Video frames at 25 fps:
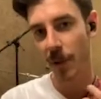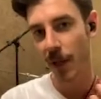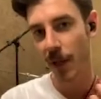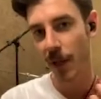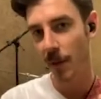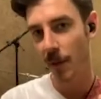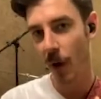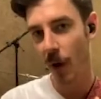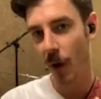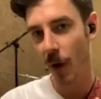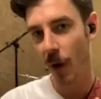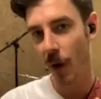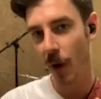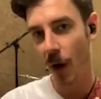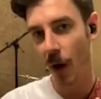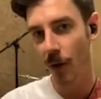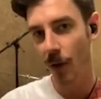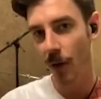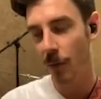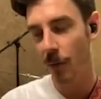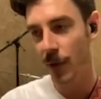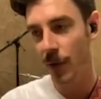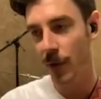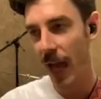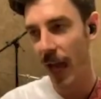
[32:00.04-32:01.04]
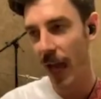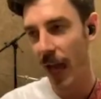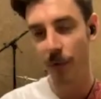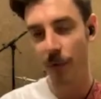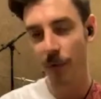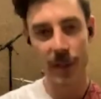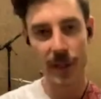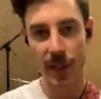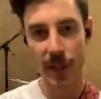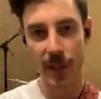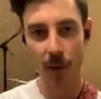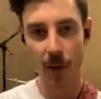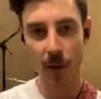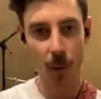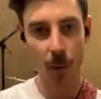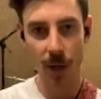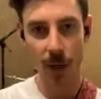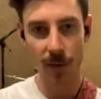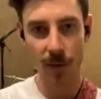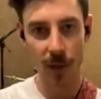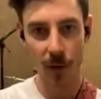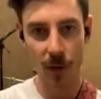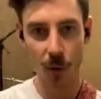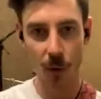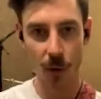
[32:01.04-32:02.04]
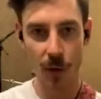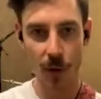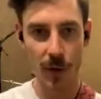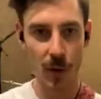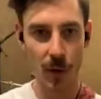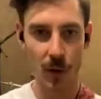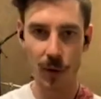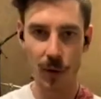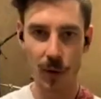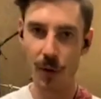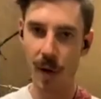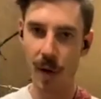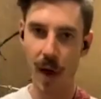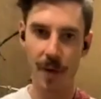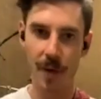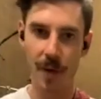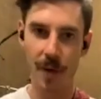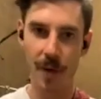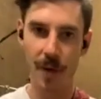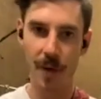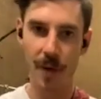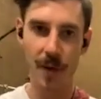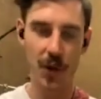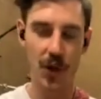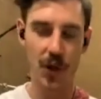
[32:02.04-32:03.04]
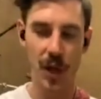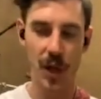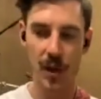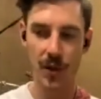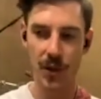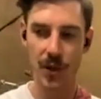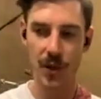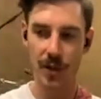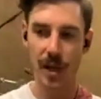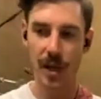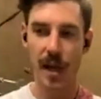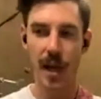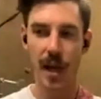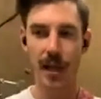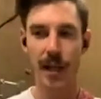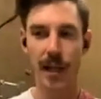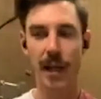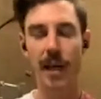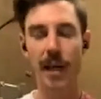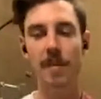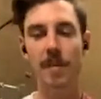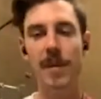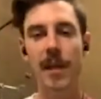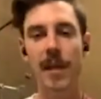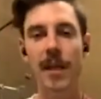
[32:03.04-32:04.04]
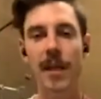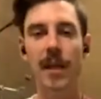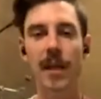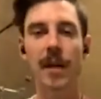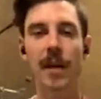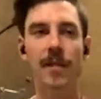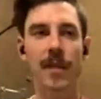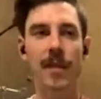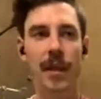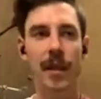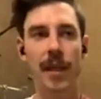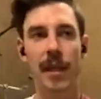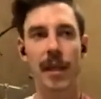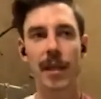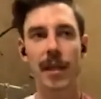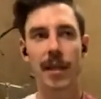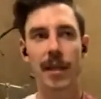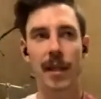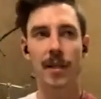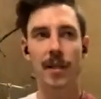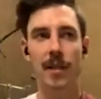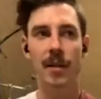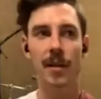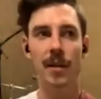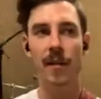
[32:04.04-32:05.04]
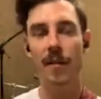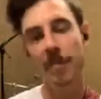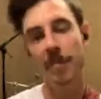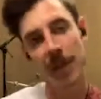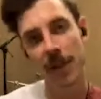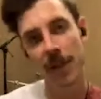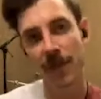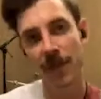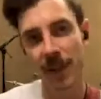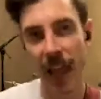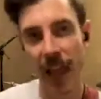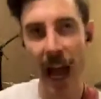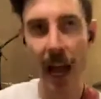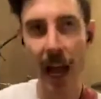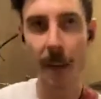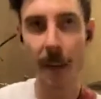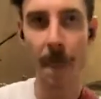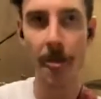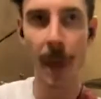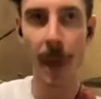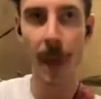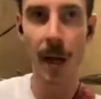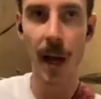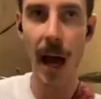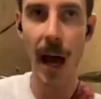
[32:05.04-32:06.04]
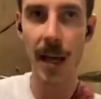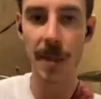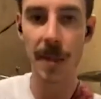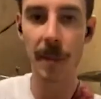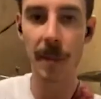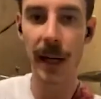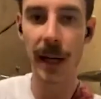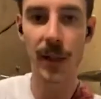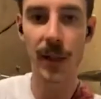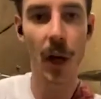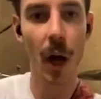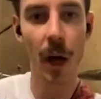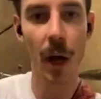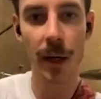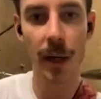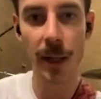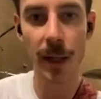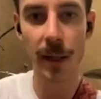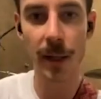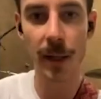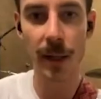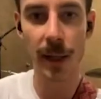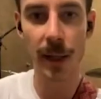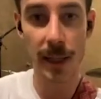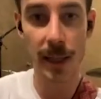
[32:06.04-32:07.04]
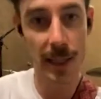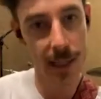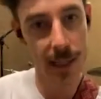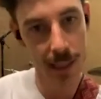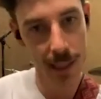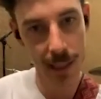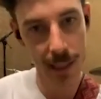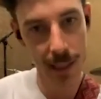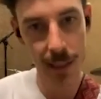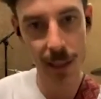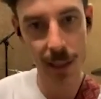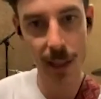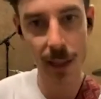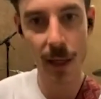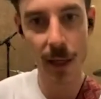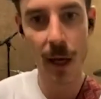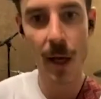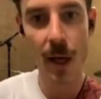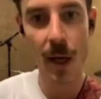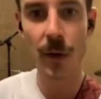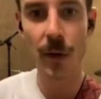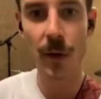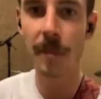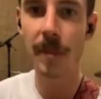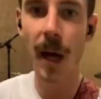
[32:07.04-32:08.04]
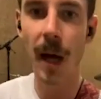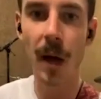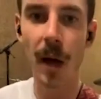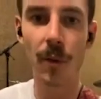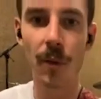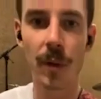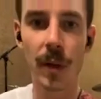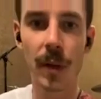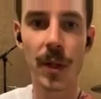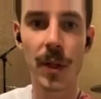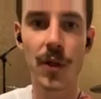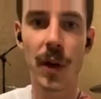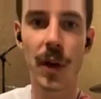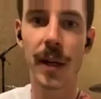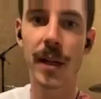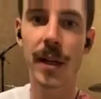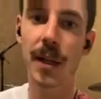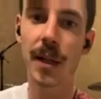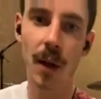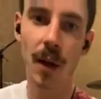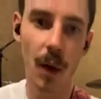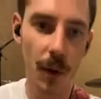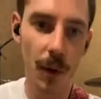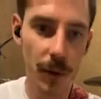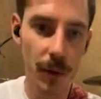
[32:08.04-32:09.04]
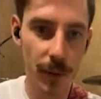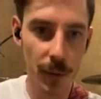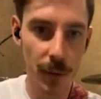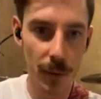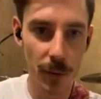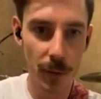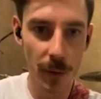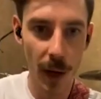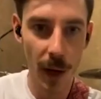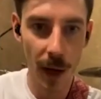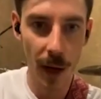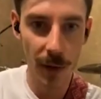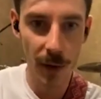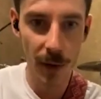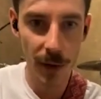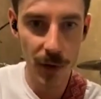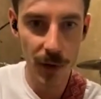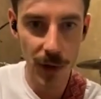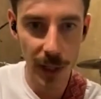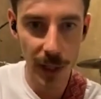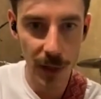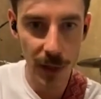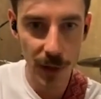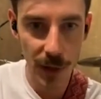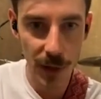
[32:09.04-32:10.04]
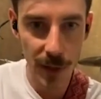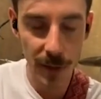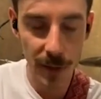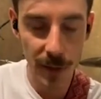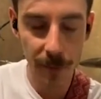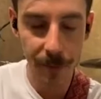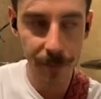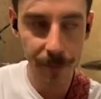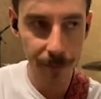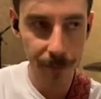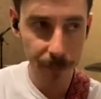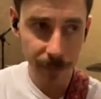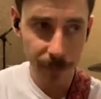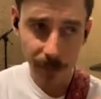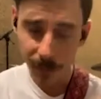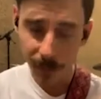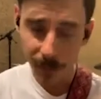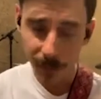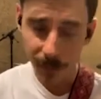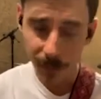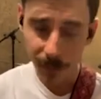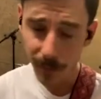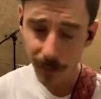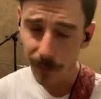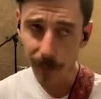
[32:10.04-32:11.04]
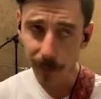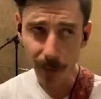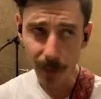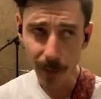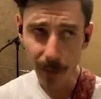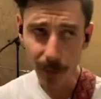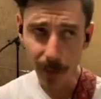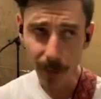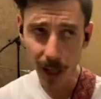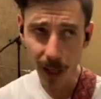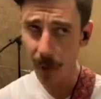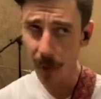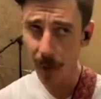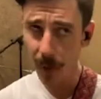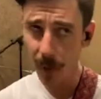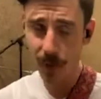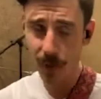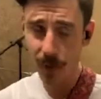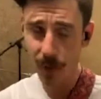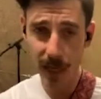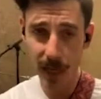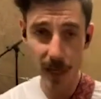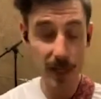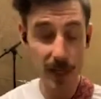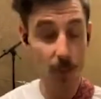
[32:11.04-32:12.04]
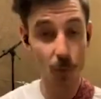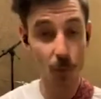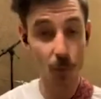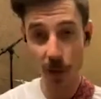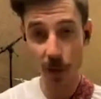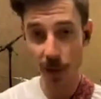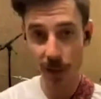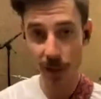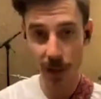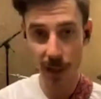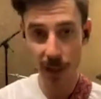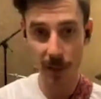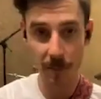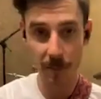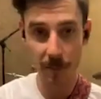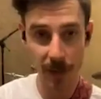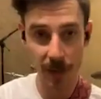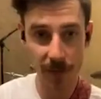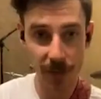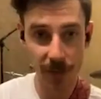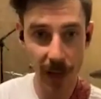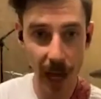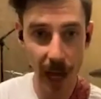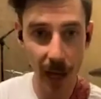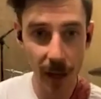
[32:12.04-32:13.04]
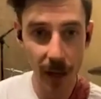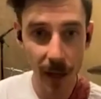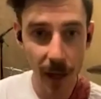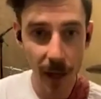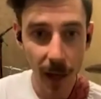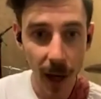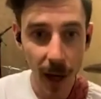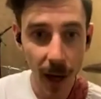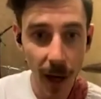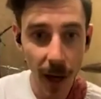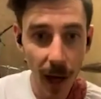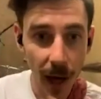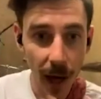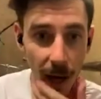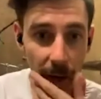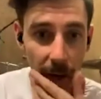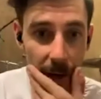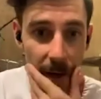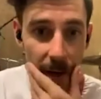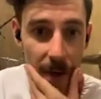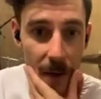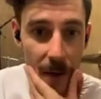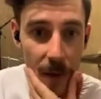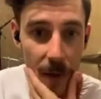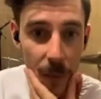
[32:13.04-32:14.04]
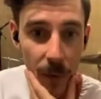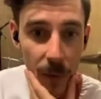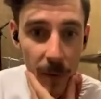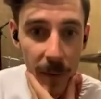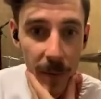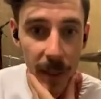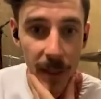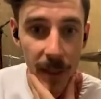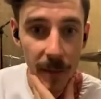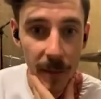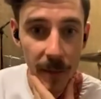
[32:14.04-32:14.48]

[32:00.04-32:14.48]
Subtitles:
them on almost every single one of the chords or throughout the changes. Again, I'm thinking of the key center of B flat as my tonic consistently. So I'm not really trying to go through other changes through the scales. I'm really thinking B flat. It will be a